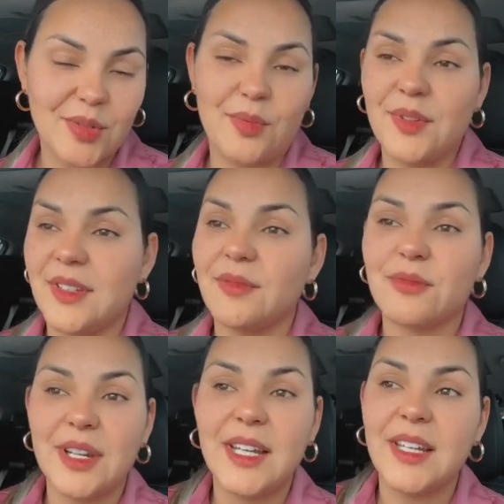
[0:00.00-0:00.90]
It wasn't
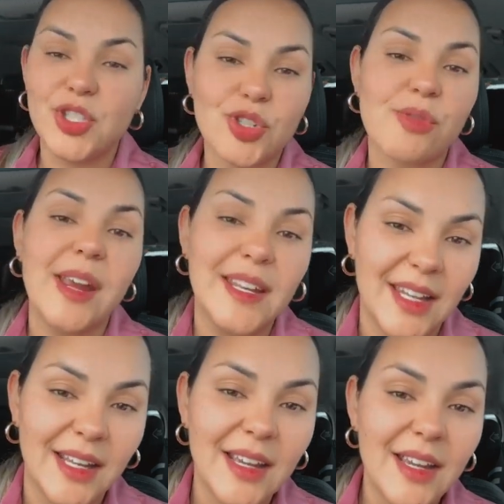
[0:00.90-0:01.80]
really a
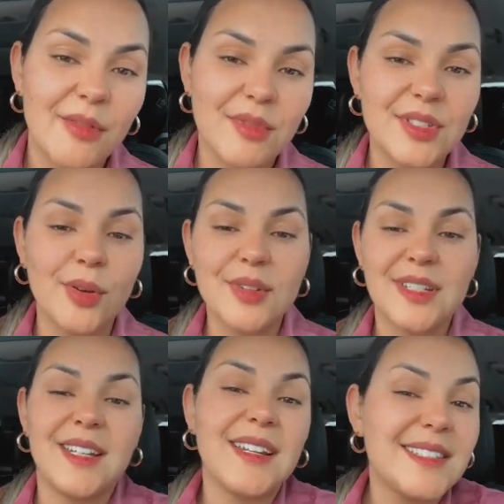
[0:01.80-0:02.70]
straightening result.
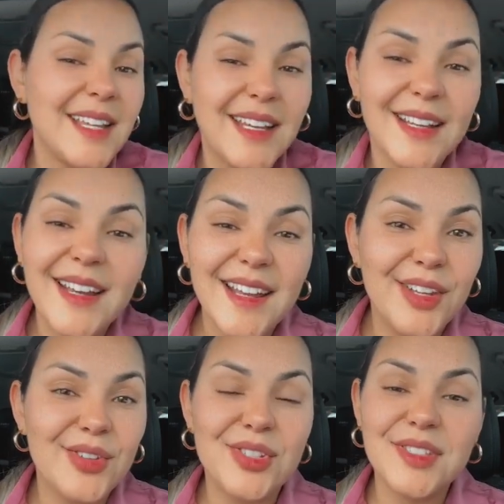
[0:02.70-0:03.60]
And then I said,
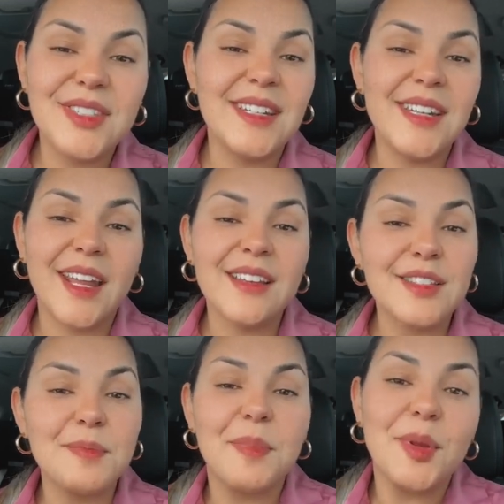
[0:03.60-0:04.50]
you just didn't
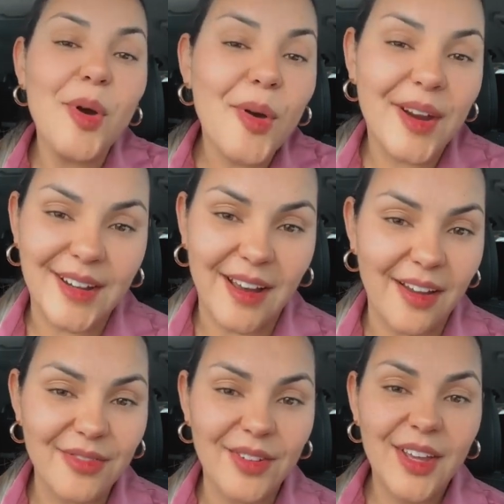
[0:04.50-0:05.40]
explore
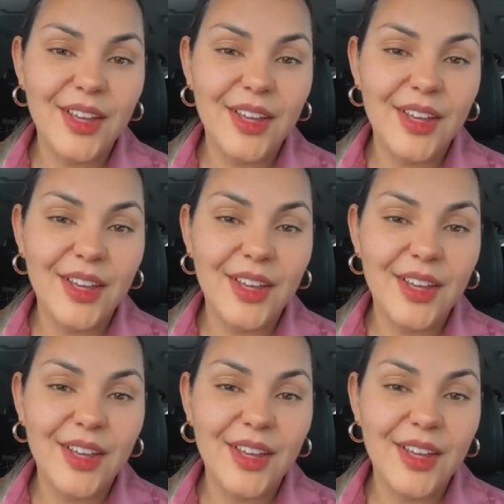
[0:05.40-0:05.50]
enough.